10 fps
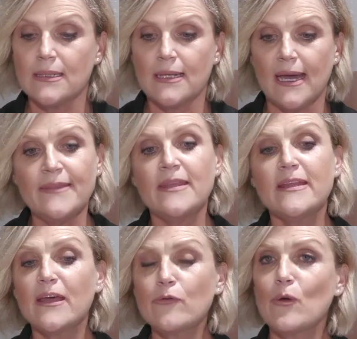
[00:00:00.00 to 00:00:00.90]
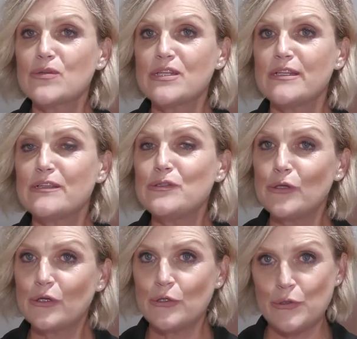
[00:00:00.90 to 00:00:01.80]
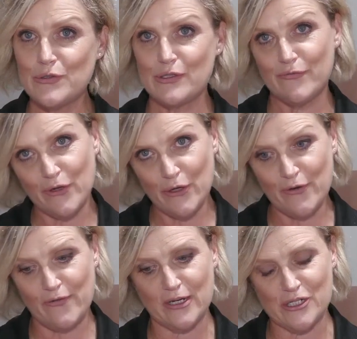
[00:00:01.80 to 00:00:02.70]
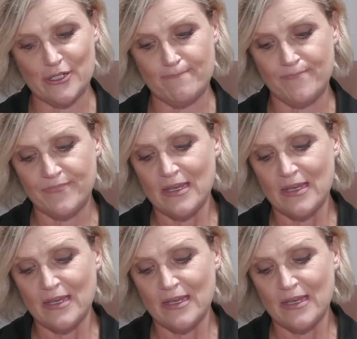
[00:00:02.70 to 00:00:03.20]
And then the other option is you can use the photo function.